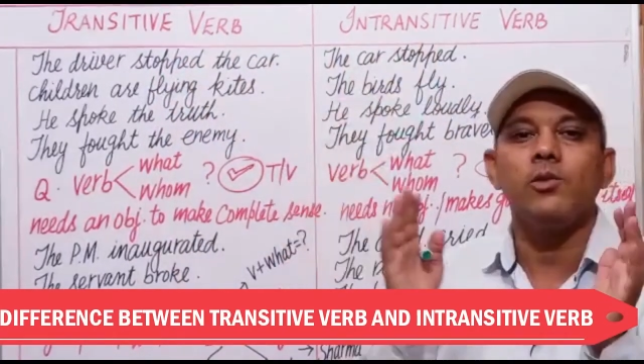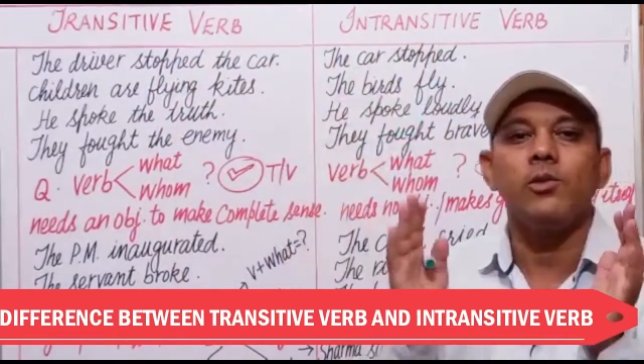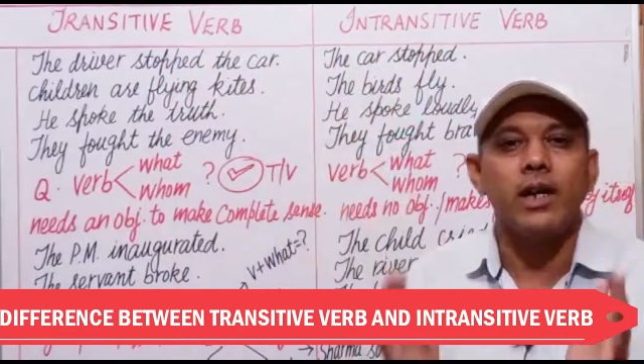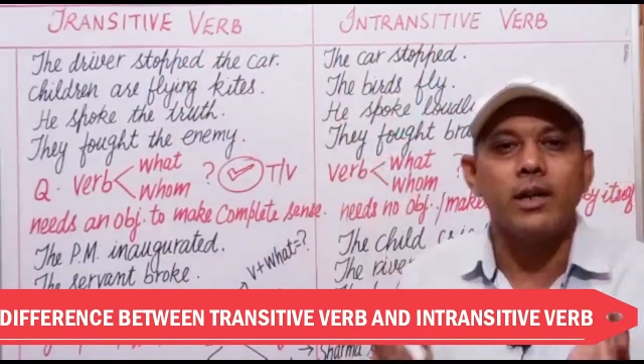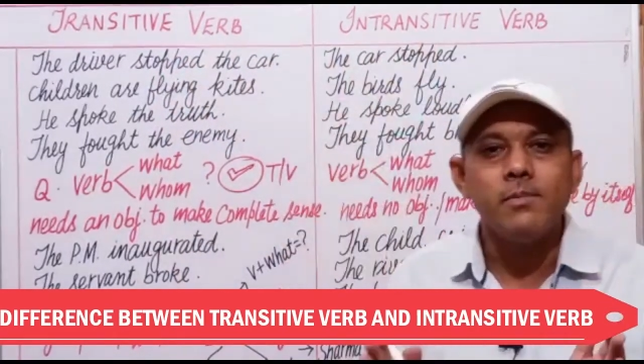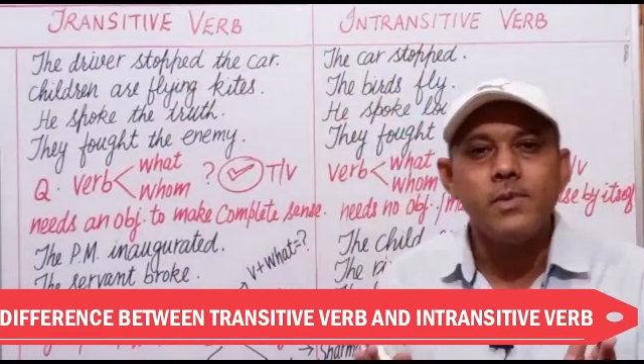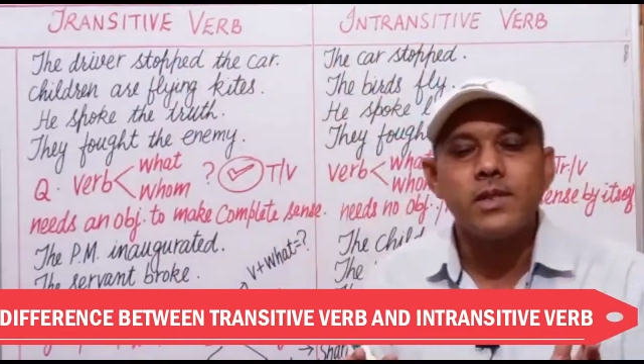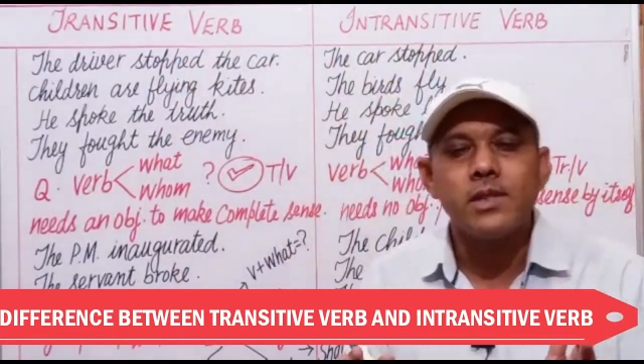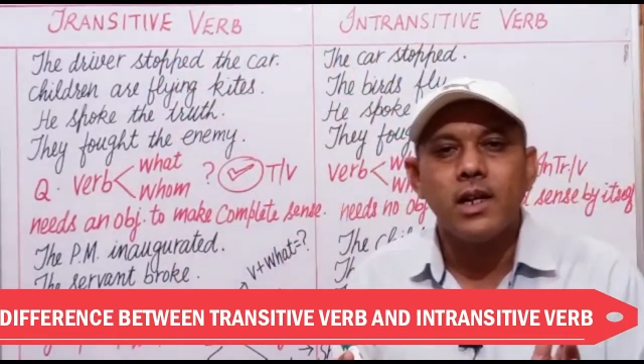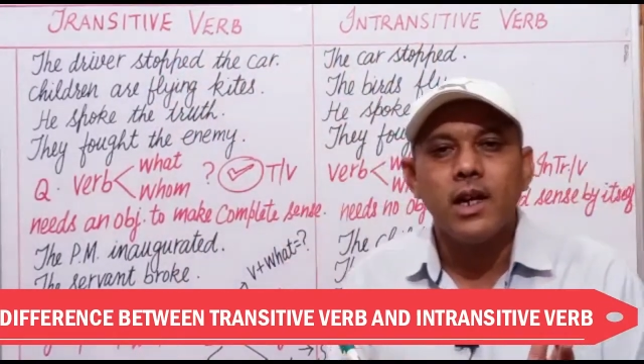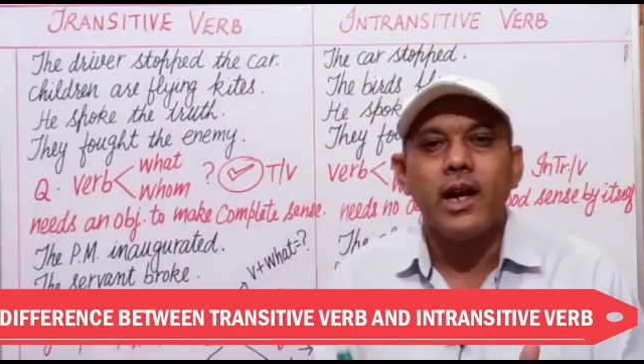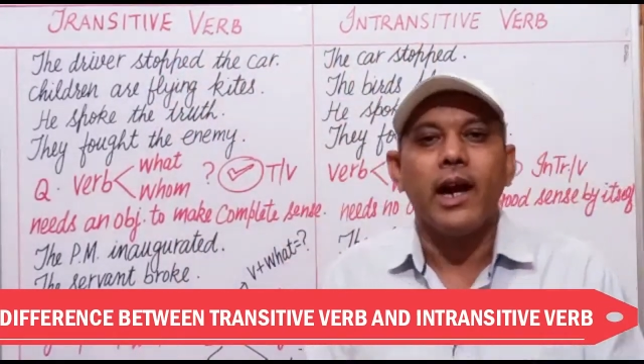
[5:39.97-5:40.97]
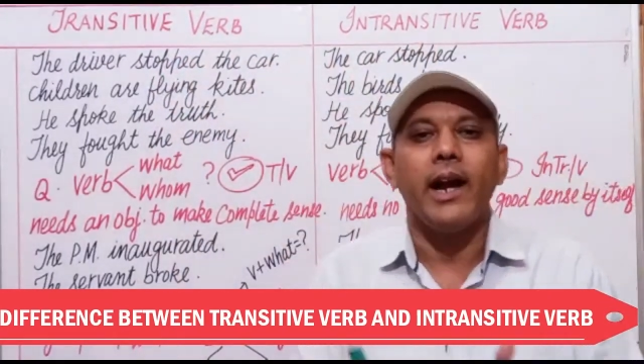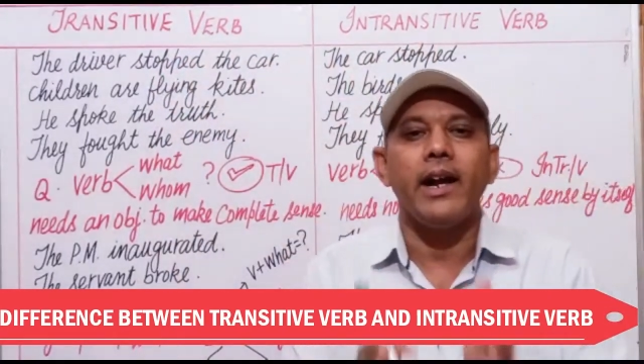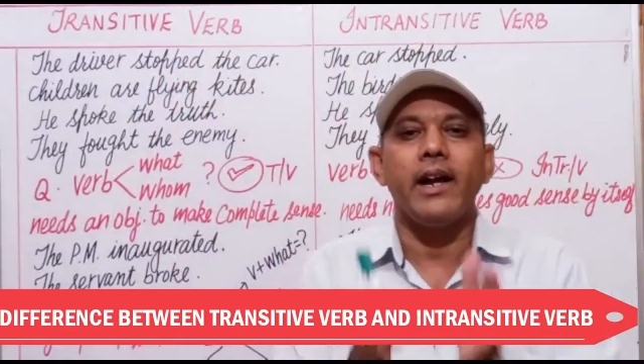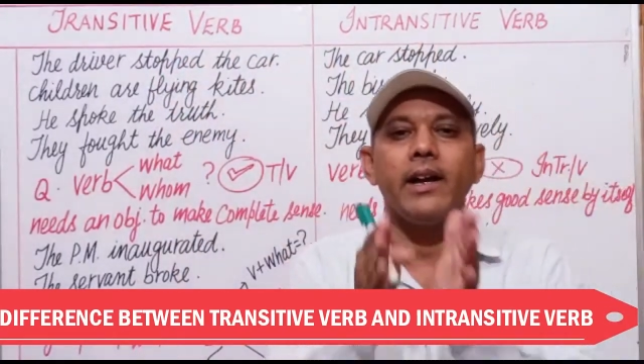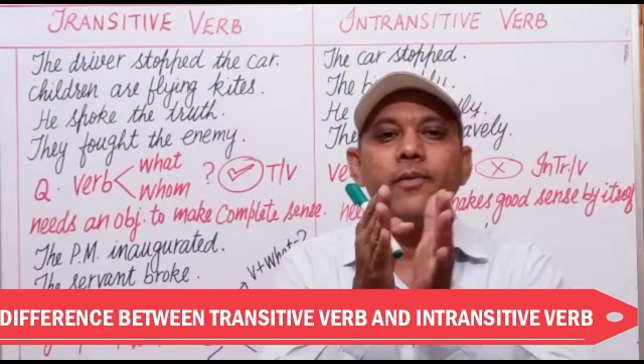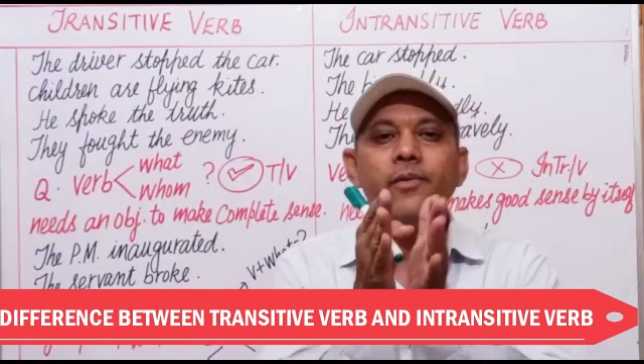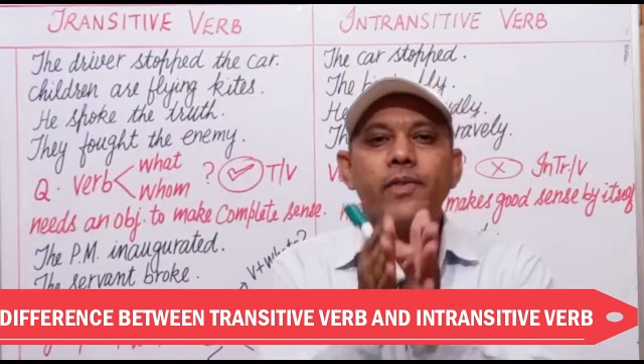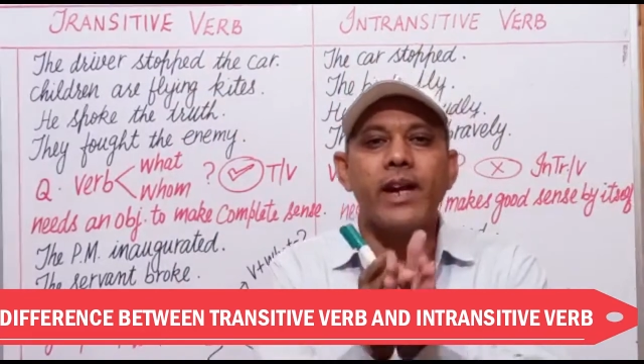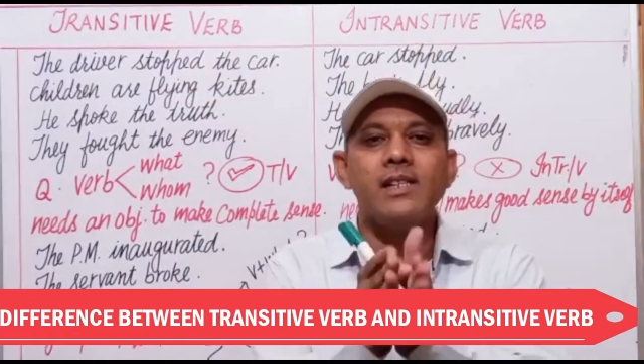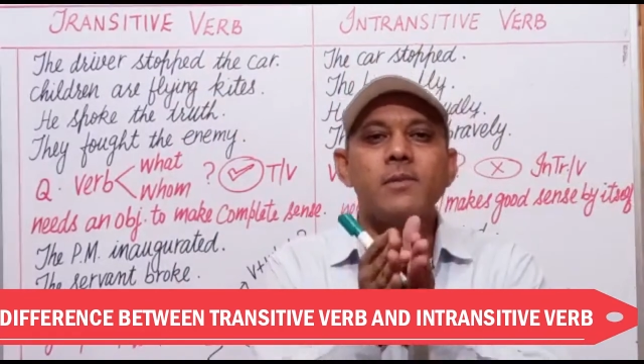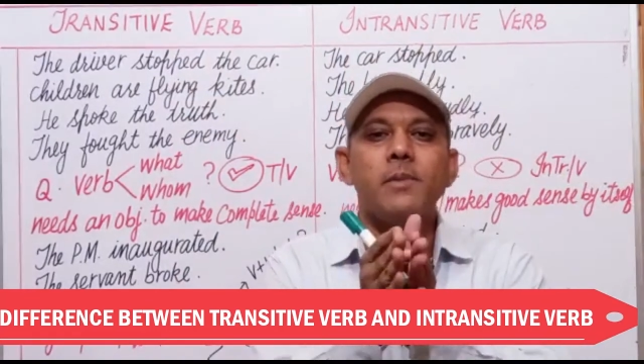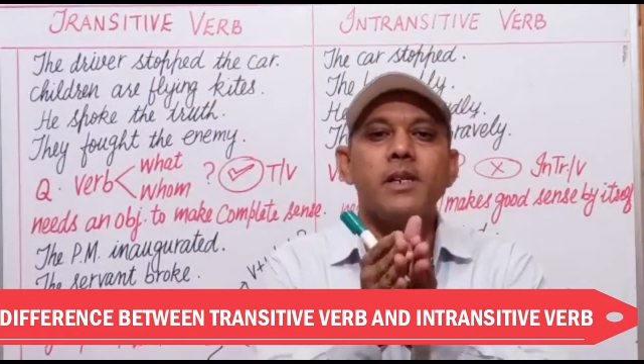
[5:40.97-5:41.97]
verbs and
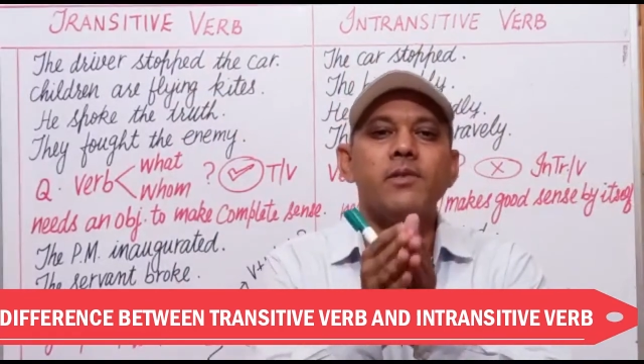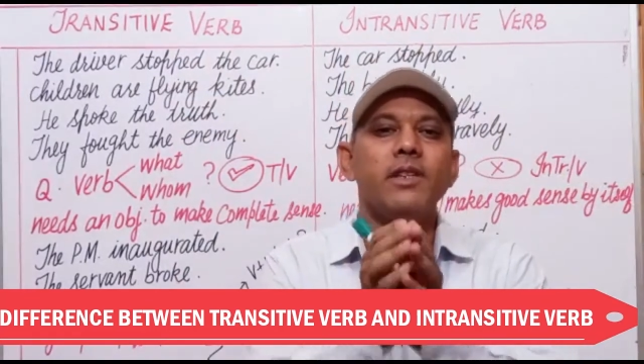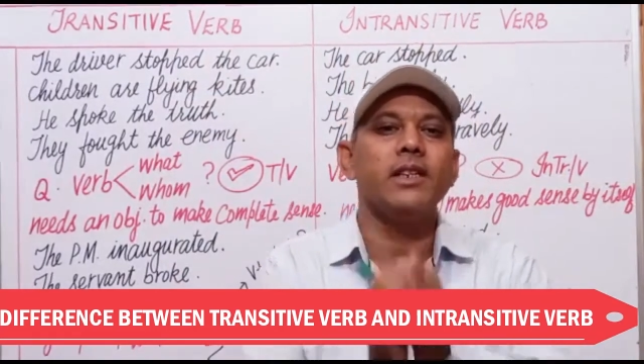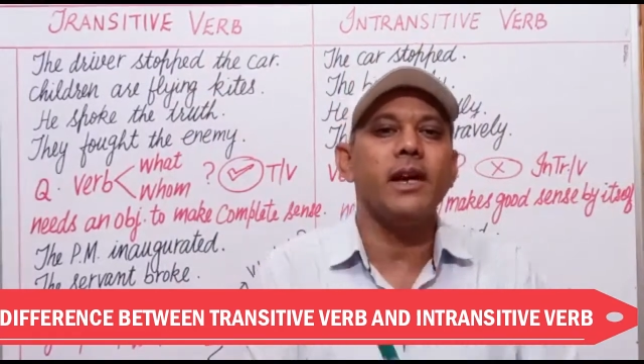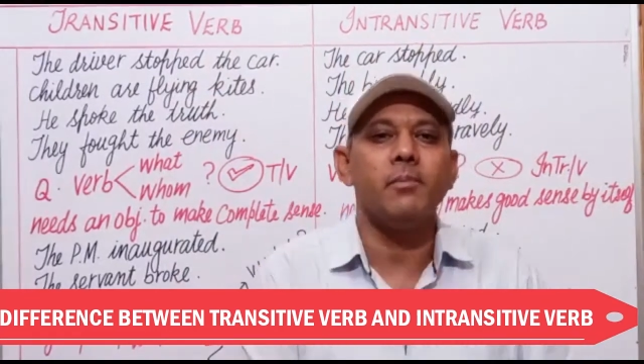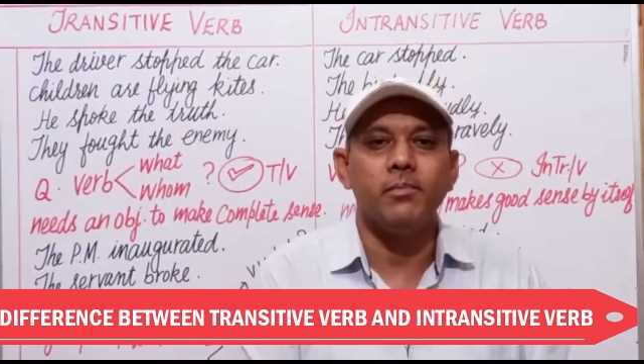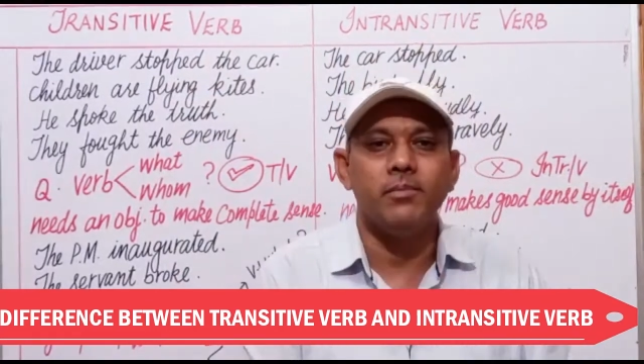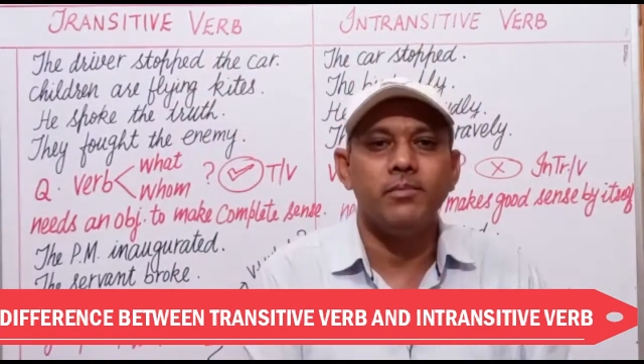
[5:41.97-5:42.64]
difference between them.